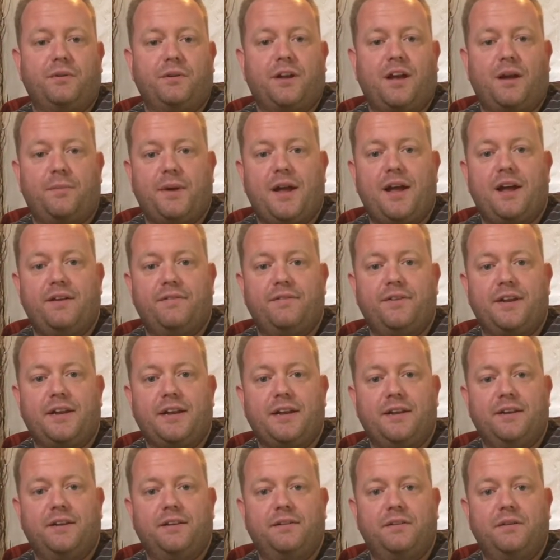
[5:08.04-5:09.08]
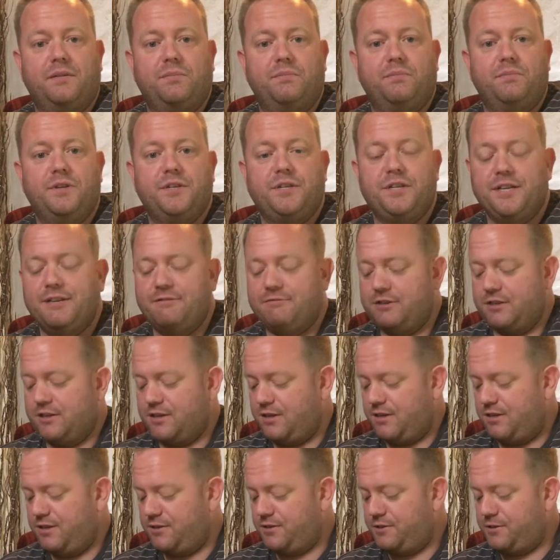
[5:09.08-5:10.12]
come out of a Madeiran
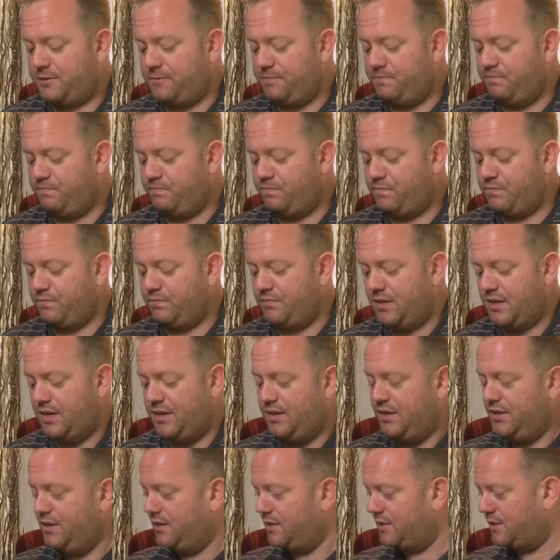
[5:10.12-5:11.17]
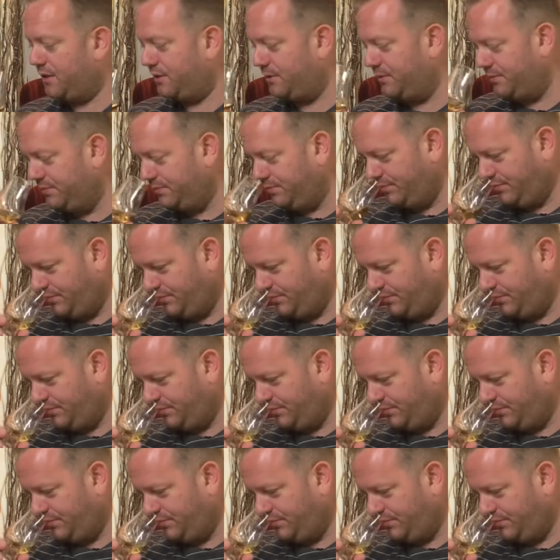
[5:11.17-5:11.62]
cask. So